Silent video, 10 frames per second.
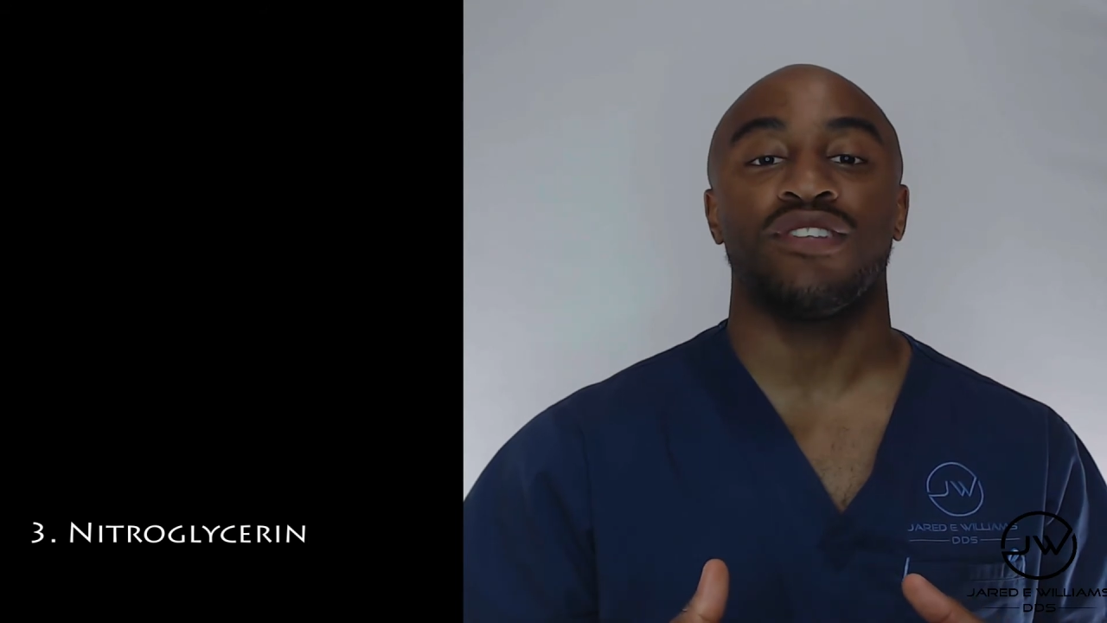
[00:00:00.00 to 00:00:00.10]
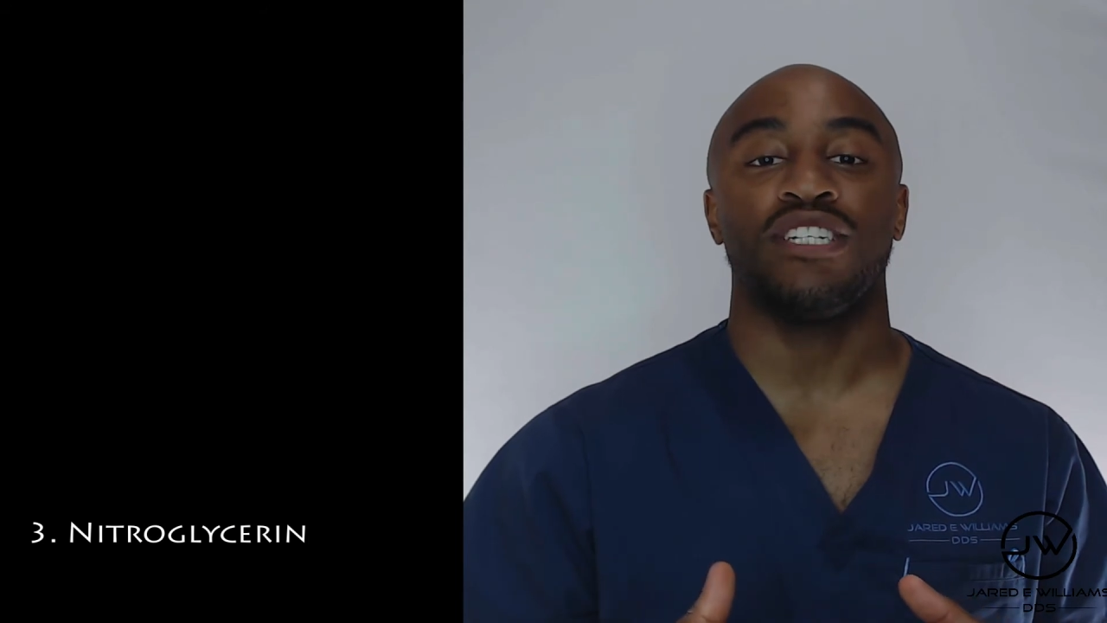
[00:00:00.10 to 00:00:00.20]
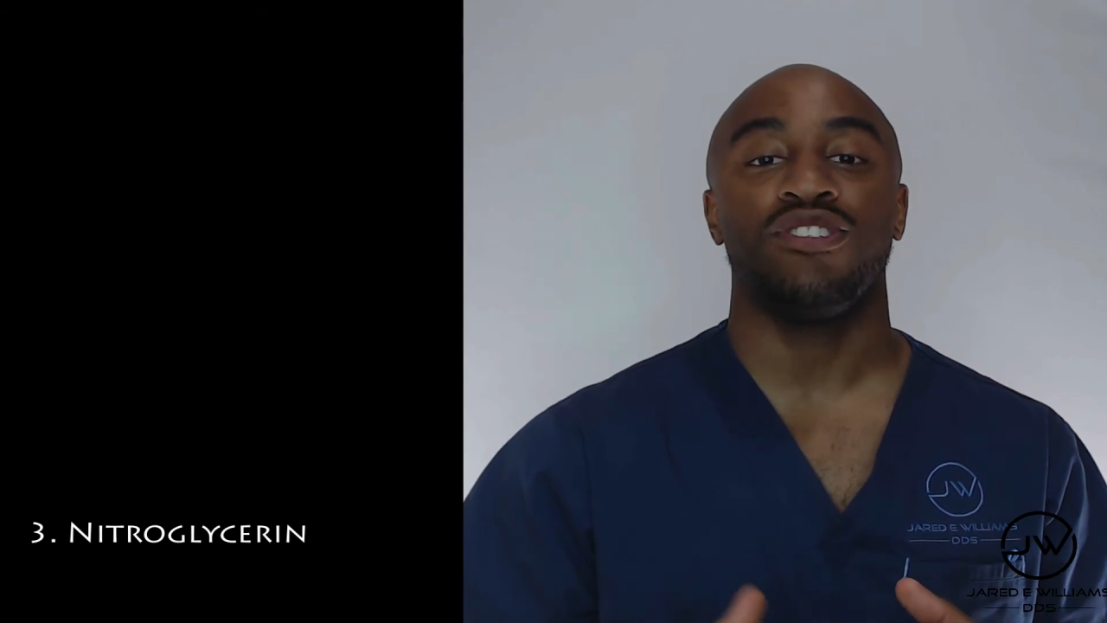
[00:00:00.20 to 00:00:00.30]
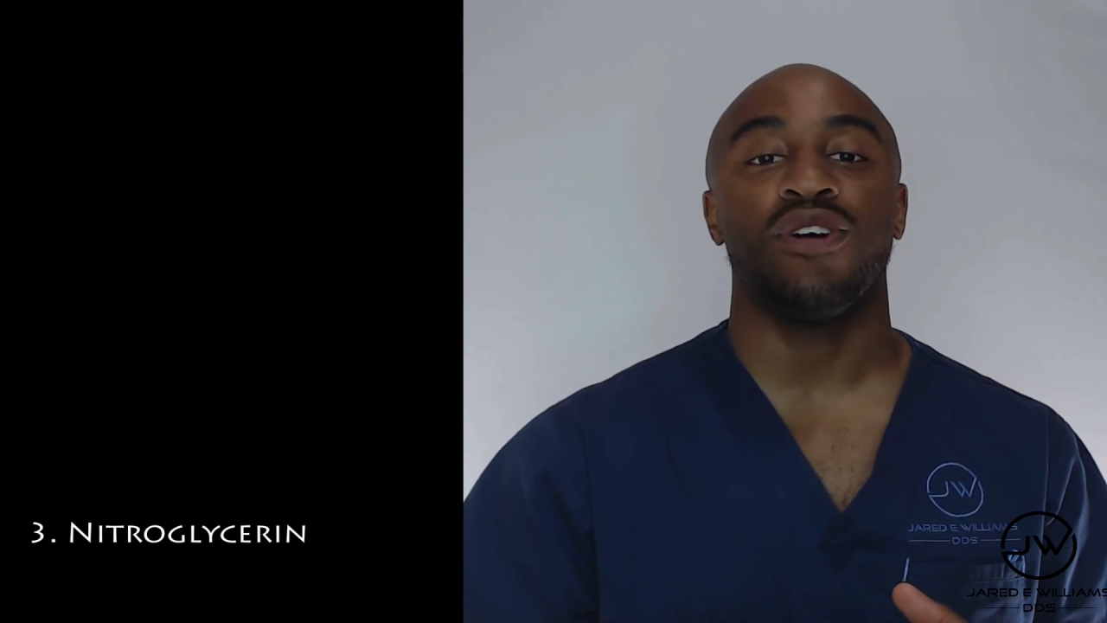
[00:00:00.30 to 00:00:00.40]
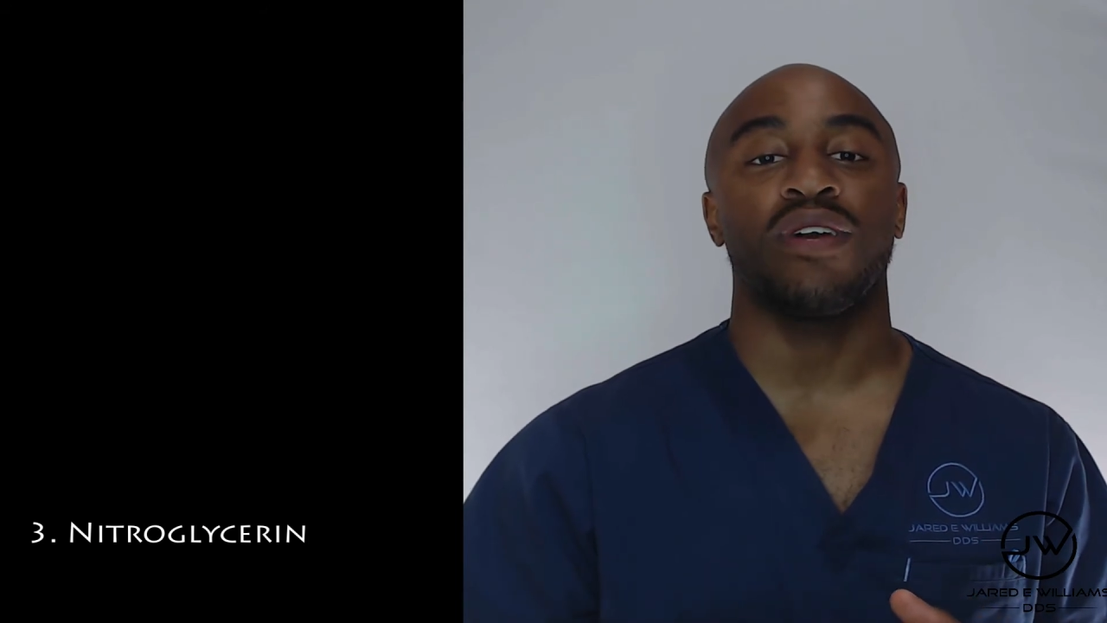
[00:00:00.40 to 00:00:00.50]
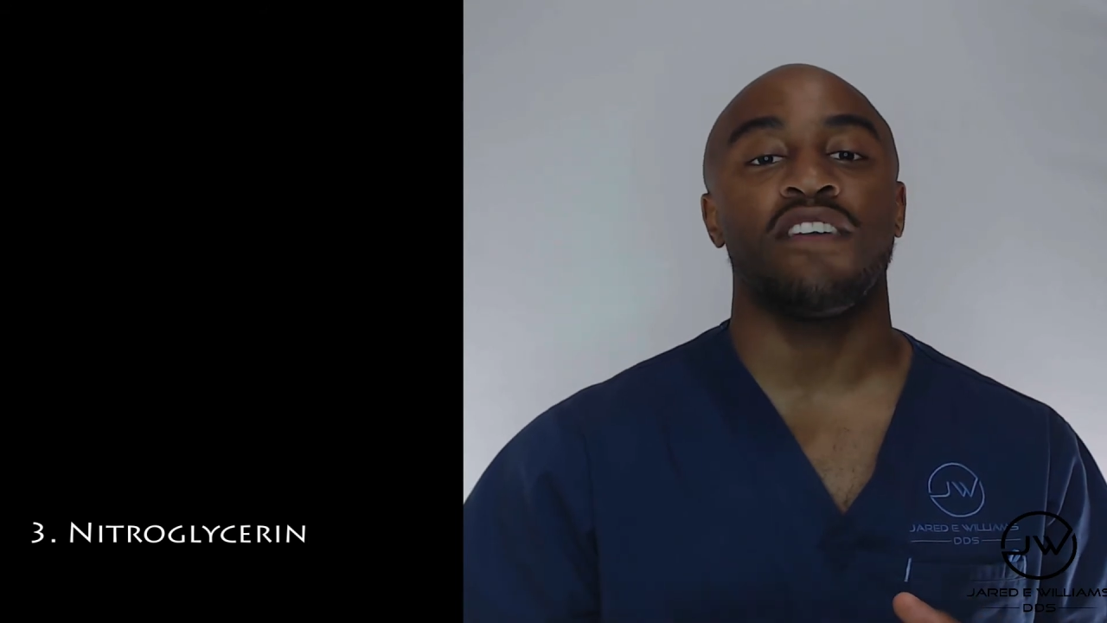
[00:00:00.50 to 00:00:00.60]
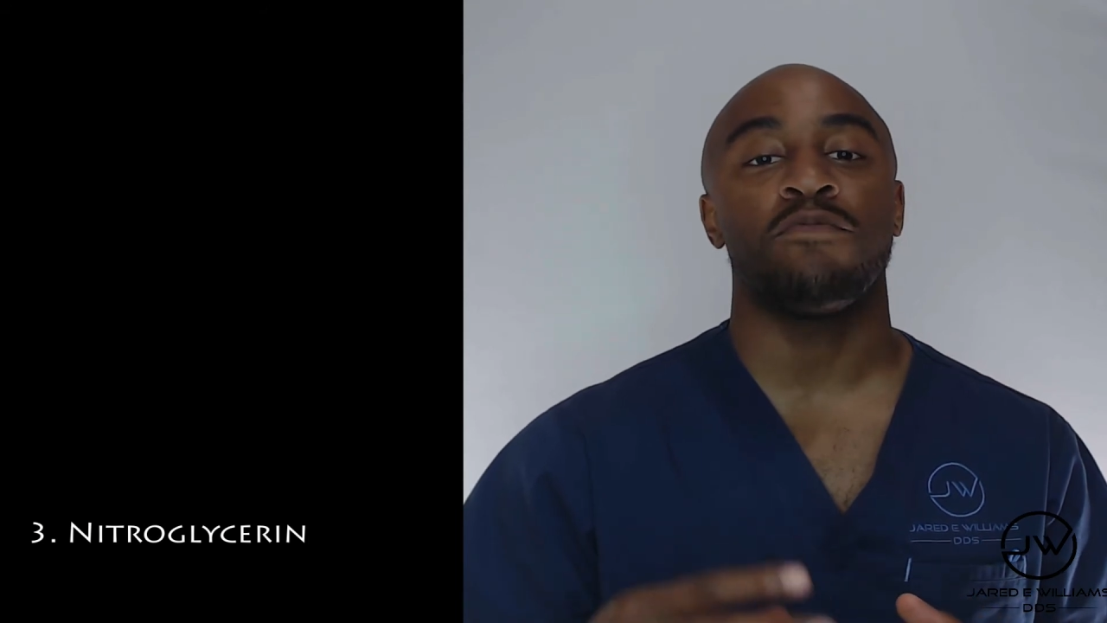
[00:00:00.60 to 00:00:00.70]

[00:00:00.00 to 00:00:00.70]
that you don't give